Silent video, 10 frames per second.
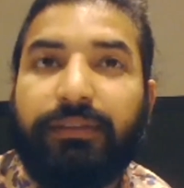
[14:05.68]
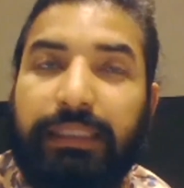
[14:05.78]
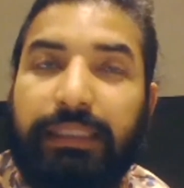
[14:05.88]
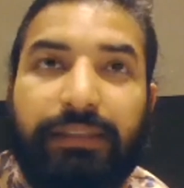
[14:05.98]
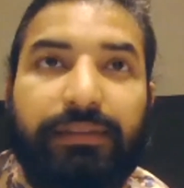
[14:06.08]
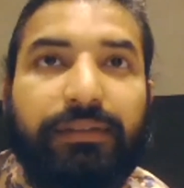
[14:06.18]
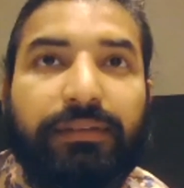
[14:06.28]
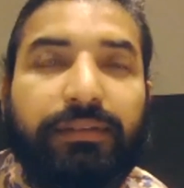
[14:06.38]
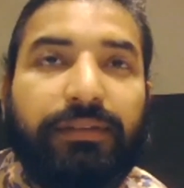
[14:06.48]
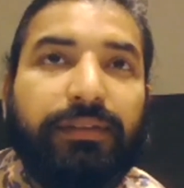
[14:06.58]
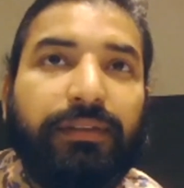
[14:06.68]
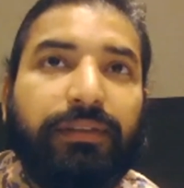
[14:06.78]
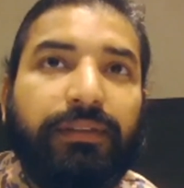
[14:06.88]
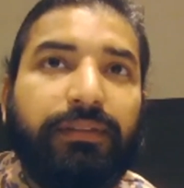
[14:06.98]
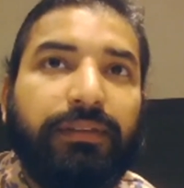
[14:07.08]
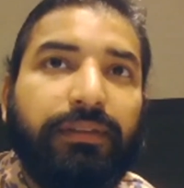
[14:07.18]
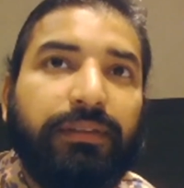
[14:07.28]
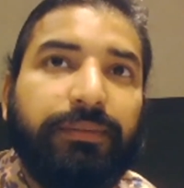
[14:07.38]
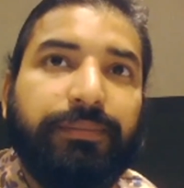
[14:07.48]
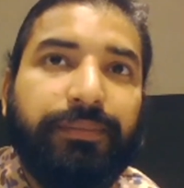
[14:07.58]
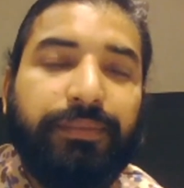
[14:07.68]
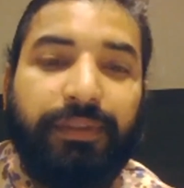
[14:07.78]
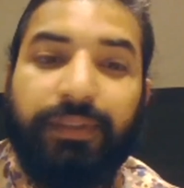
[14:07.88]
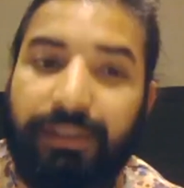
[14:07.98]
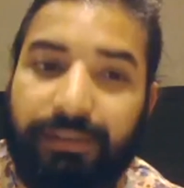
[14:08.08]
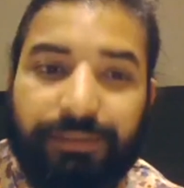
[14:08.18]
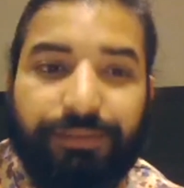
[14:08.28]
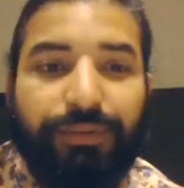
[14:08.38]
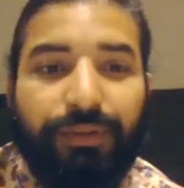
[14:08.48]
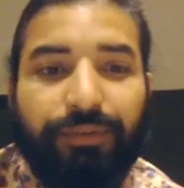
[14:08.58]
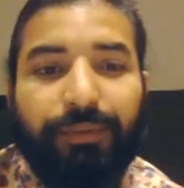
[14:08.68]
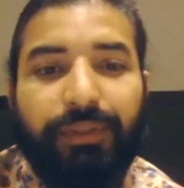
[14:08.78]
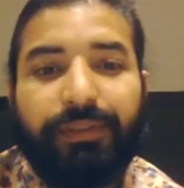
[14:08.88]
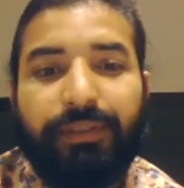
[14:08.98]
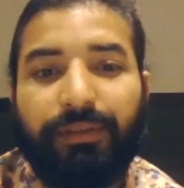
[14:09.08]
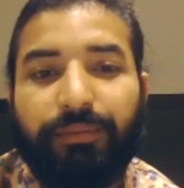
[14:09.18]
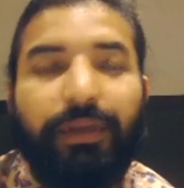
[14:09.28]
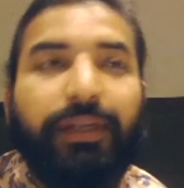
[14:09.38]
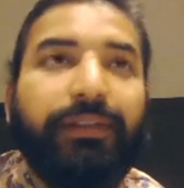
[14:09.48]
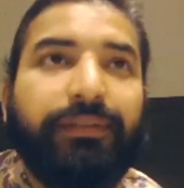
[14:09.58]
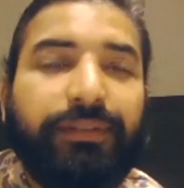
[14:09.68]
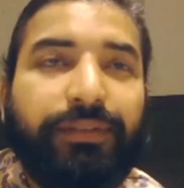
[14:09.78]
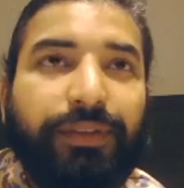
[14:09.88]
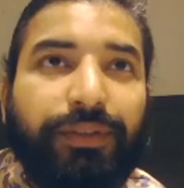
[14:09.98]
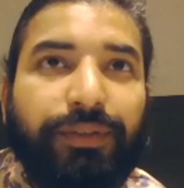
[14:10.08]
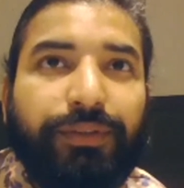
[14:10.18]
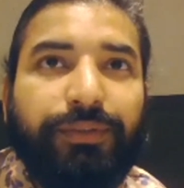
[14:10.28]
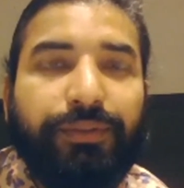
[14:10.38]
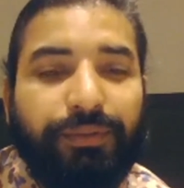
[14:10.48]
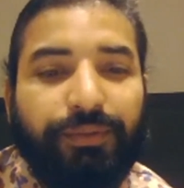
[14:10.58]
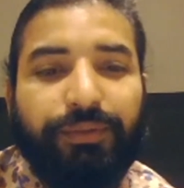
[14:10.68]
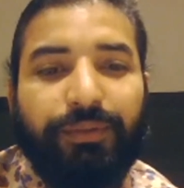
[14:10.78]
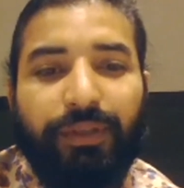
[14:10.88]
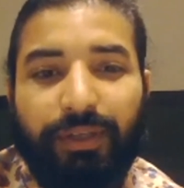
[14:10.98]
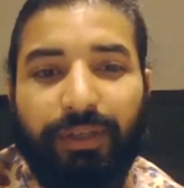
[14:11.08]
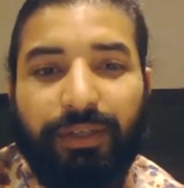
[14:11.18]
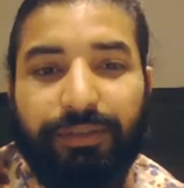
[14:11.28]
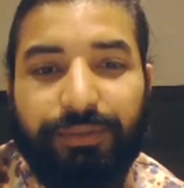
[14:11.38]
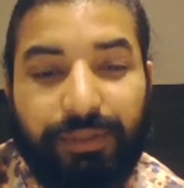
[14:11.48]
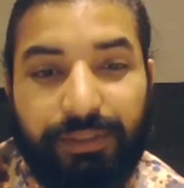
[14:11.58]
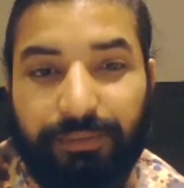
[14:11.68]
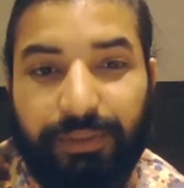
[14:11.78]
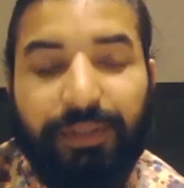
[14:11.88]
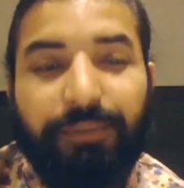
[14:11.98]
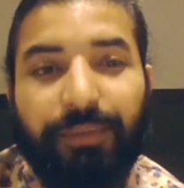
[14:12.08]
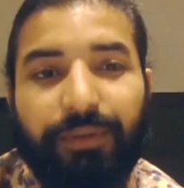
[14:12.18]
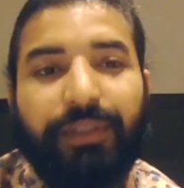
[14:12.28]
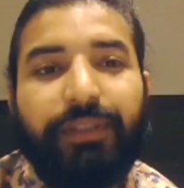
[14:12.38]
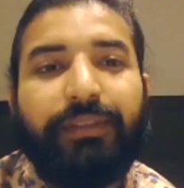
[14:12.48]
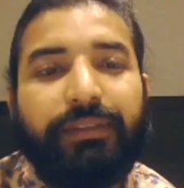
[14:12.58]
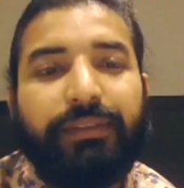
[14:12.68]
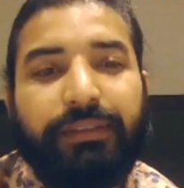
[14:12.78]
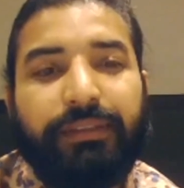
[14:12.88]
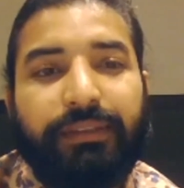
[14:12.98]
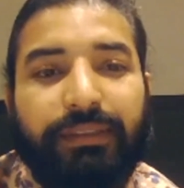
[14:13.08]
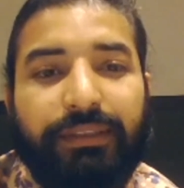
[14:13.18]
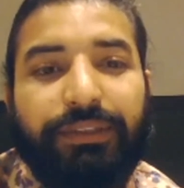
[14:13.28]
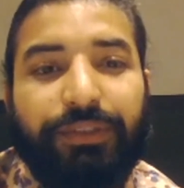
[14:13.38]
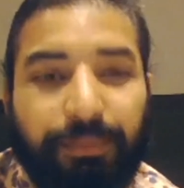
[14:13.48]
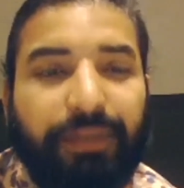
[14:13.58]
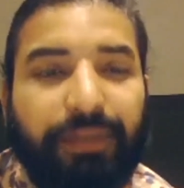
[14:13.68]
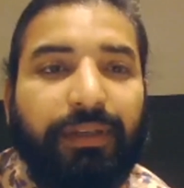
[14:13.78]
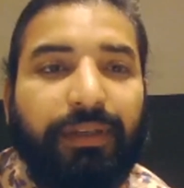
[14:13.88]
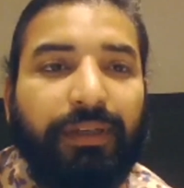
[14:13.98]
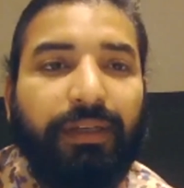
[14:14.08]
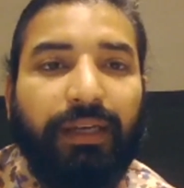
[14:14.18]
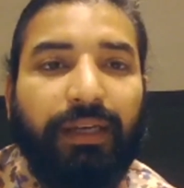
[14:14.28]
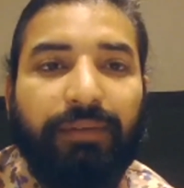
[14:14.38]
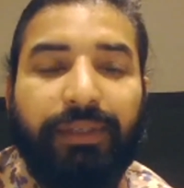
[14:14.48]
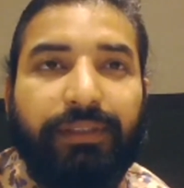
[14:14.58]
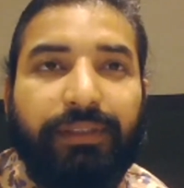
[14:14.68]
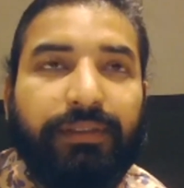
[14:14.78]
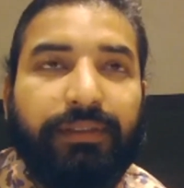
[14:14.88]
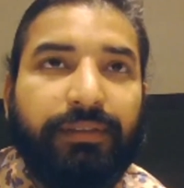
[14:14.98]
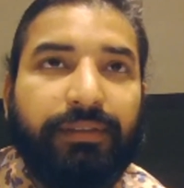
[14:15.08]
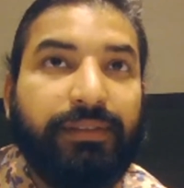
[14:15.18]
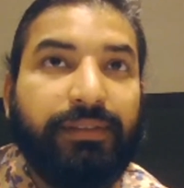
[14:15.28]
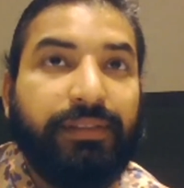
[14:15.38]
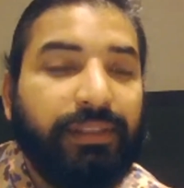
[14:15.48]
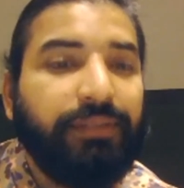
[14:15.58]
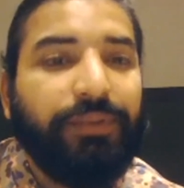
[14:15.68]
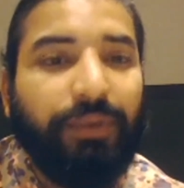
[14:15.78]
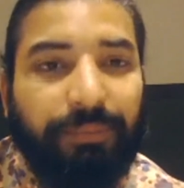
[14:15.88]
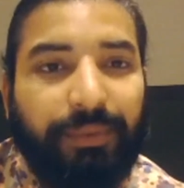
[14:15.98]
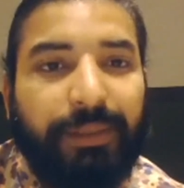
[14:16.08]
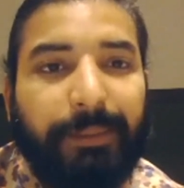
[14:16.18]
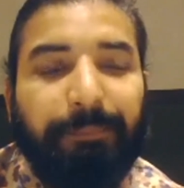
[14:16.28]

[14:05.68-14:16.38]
the nature, the reasons of political violence. So today is a very important topic and very sensitive topic.